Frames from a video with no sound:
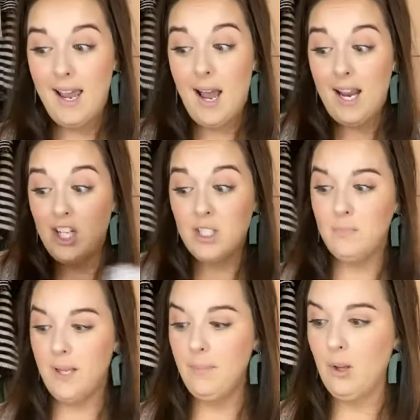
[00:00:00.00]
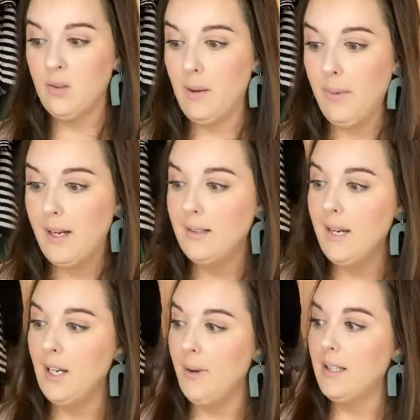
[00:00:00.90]
It blows my mind.
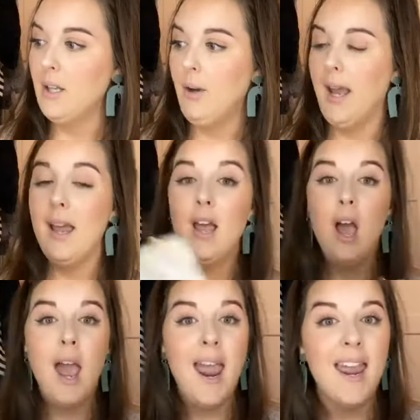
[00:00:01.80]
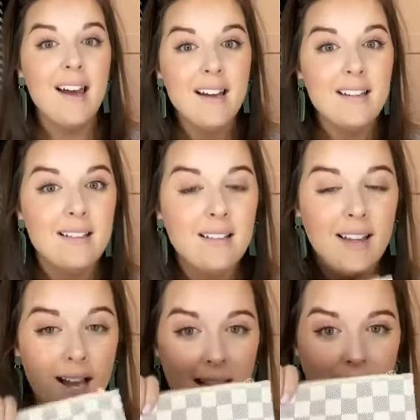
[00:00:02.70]
Anyways, okay. And, like,
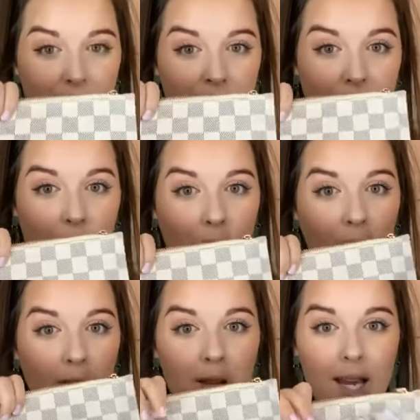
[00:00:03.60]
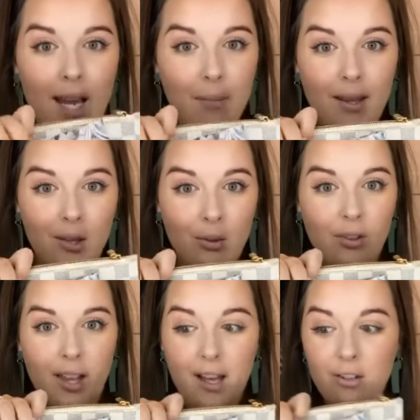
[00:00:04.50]
I can fit it all in my little
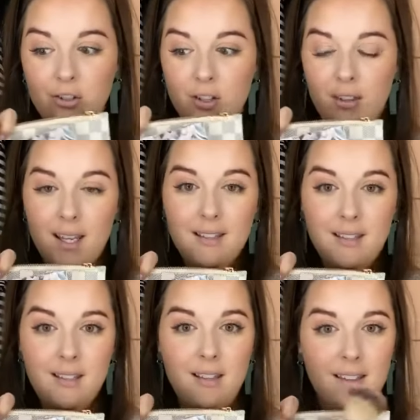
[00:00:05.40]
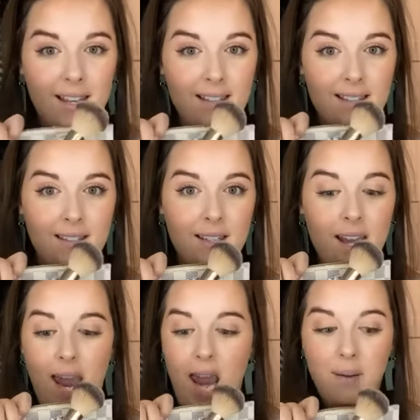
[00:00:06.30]
clutch. This,
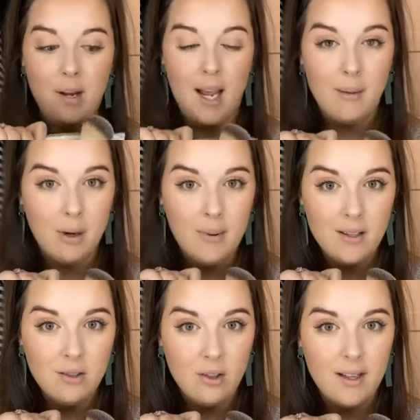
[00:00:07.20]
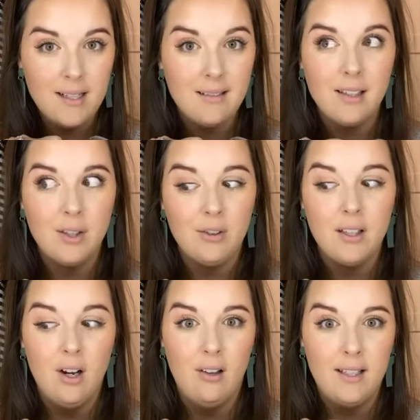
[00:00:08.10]
and my eyebrow pencil, and it's literally
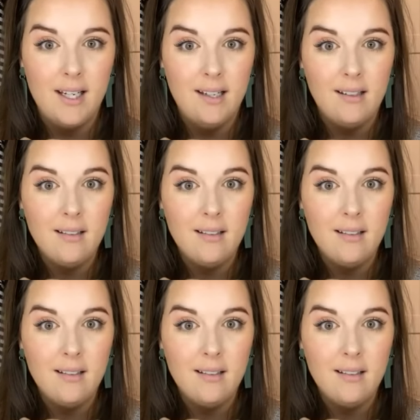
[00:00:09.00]
all I need.